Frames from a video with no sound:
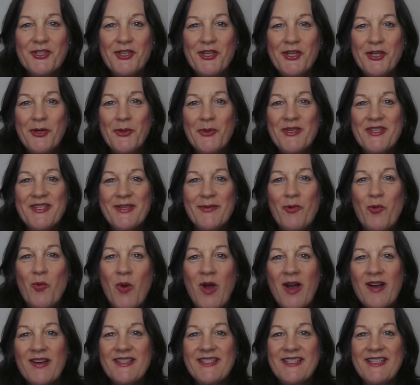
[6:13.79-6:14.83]
when someone
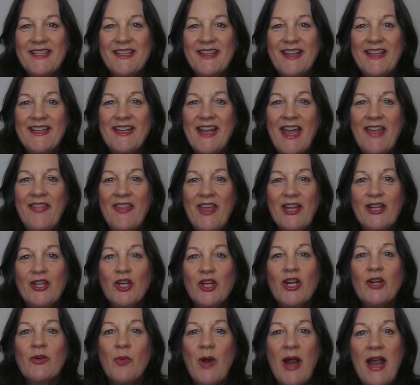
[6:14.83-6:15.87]
walks in and they
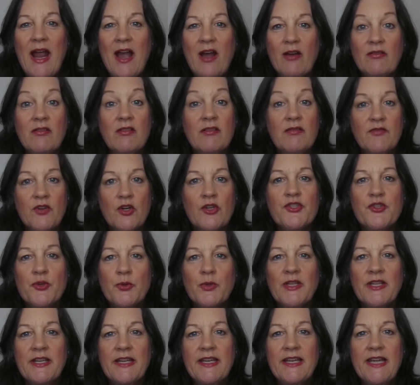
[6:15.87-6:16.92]
look around
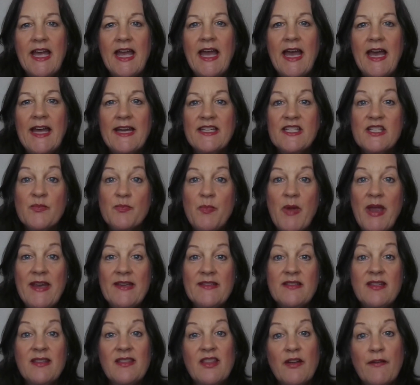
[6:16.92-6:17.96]
virtually at a
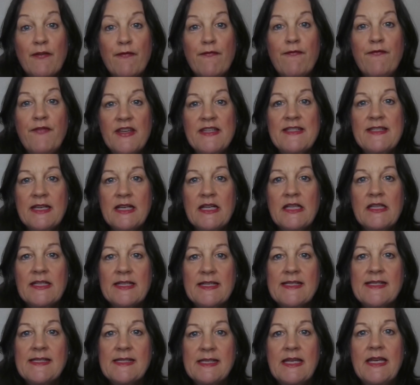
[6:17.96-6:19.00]
space that they're physically
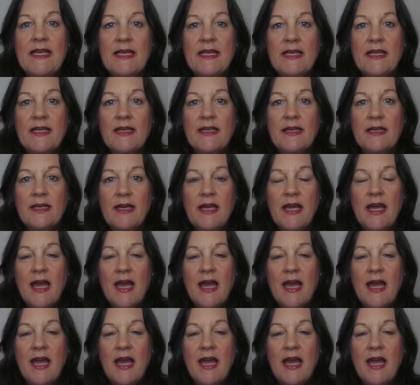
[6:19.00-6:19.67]
sitting in.